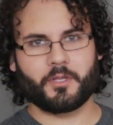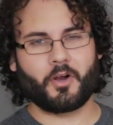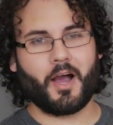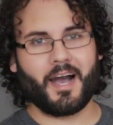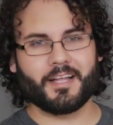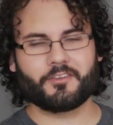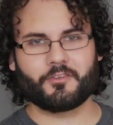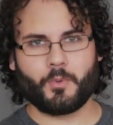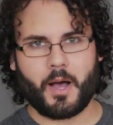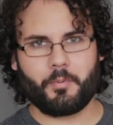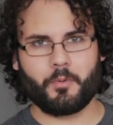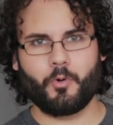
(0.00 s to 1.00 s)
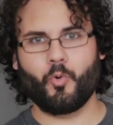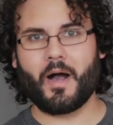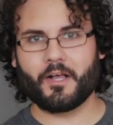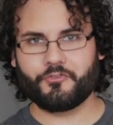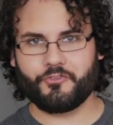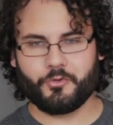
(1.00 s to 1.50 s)
but they're hot swappable
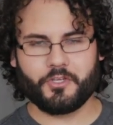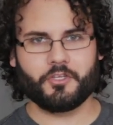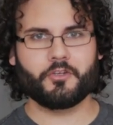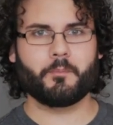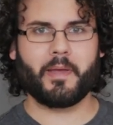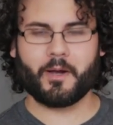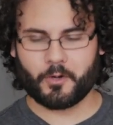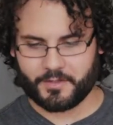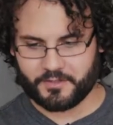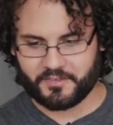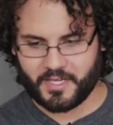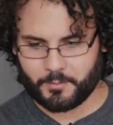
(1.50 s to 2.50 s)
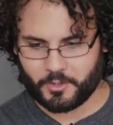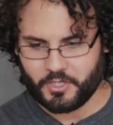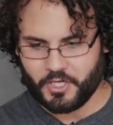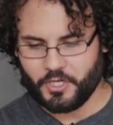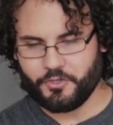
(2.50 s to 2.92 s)
while shooting. You can power on this camera.